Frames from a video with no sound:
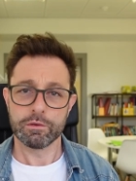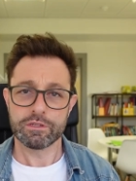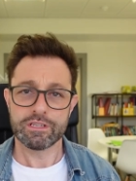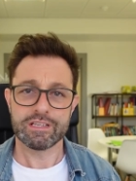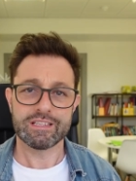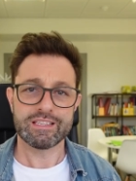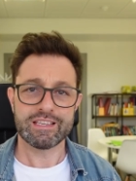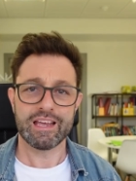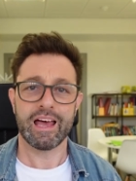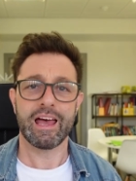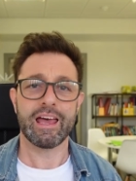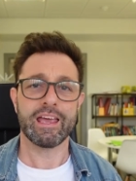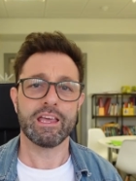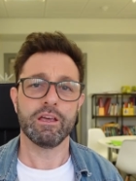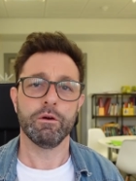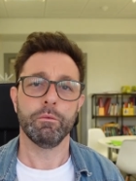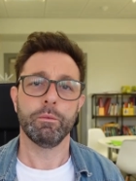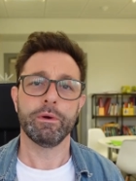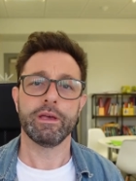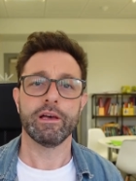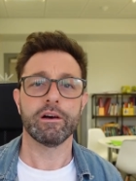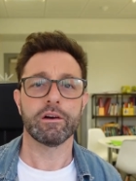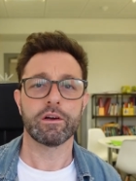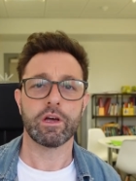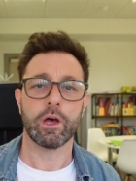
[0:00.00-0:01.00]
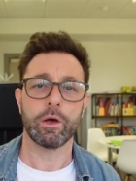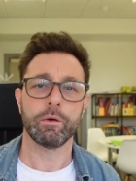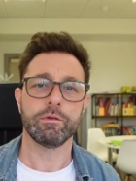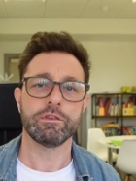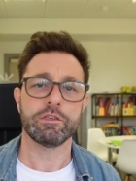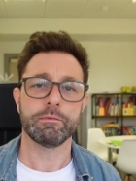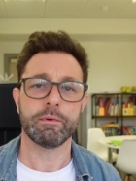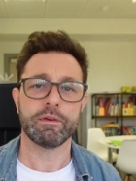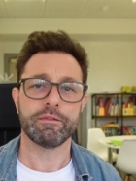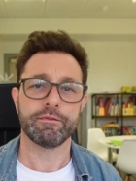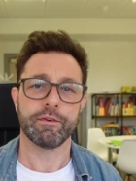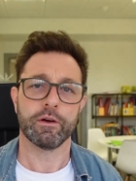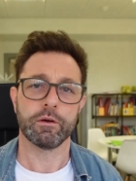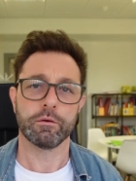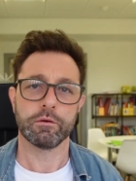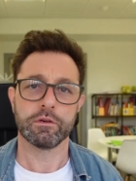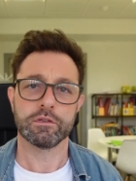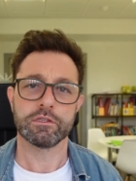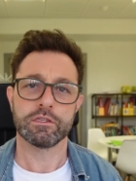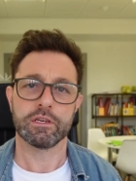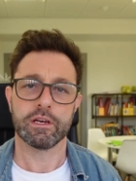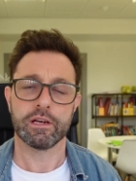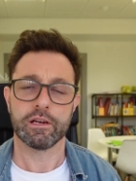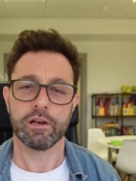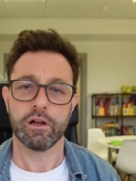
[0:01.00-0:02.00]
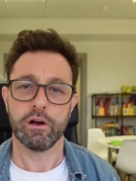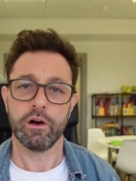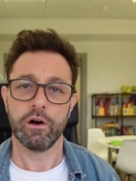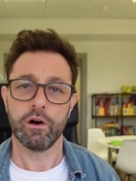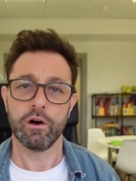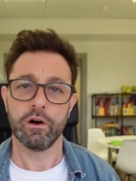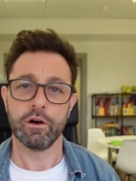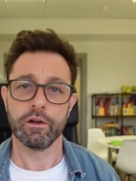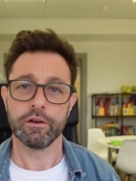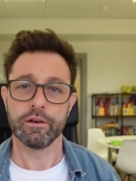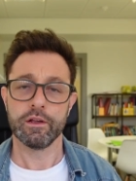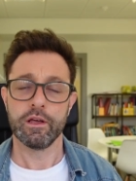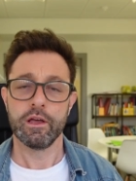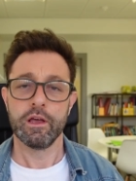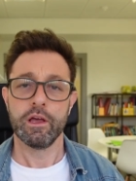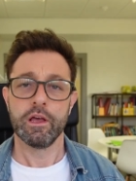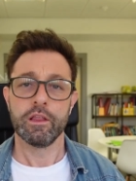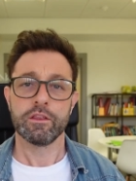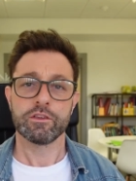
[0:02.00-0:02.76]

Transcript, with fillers: Today we are going to be focusing on